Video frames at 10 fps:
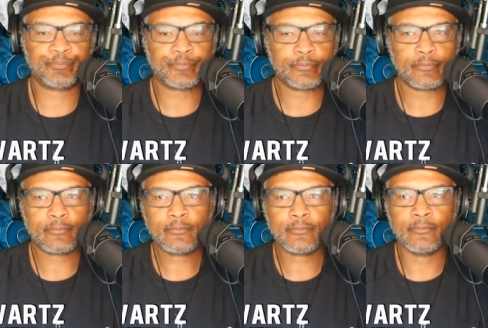I did
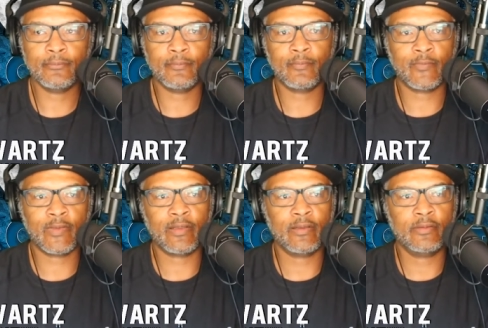fifty four
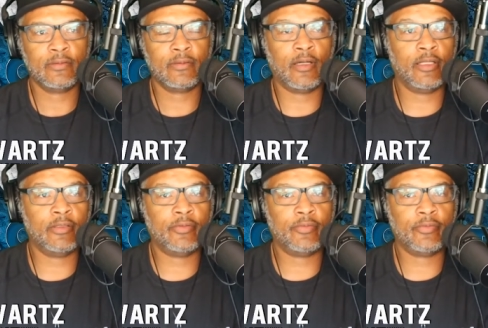months. Four and
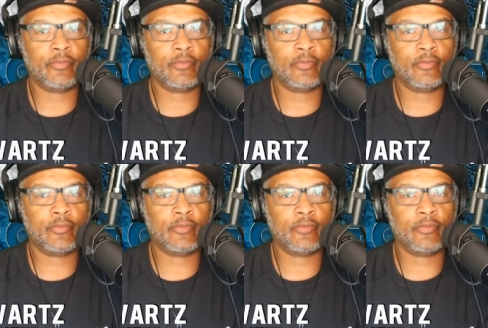a half years.